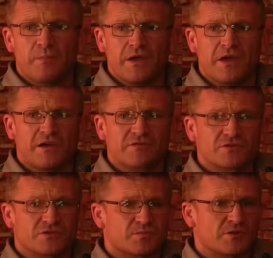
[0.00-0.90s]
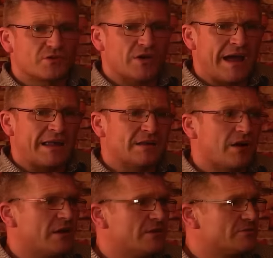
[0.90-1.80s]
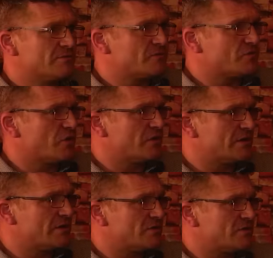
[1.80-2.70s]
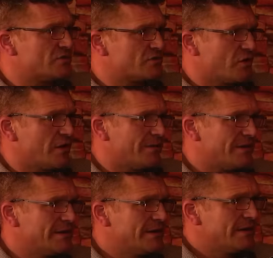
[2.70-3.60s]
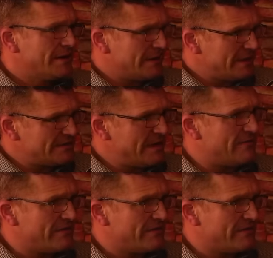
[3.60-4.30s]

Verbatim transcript: behaviors, but alcoholism, drug addiction, trauma, it's